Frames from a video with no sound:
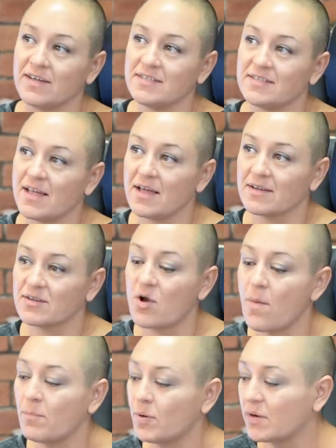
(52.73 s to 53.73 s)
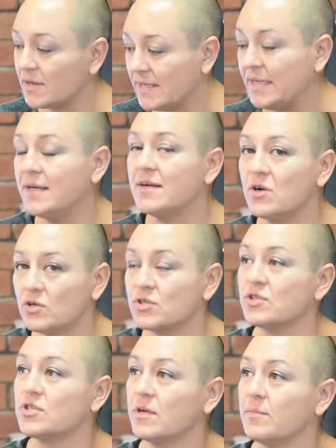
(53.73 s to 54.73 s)
is that complete
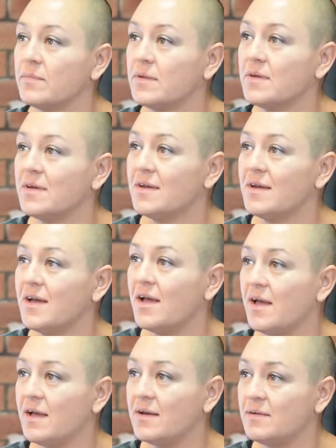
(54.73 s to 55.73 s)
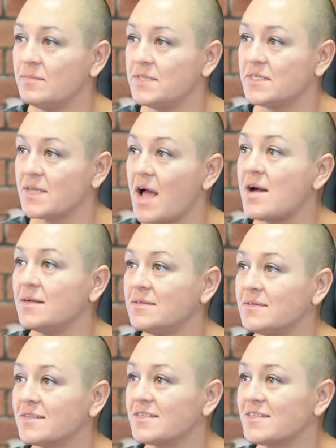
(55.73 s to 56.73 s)
custom
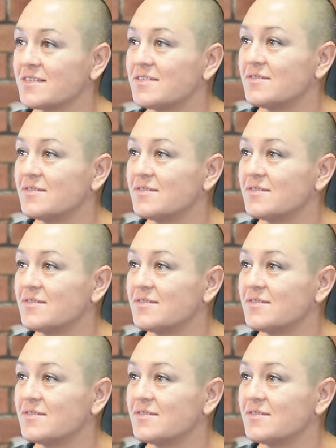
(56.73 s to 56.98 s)
designs.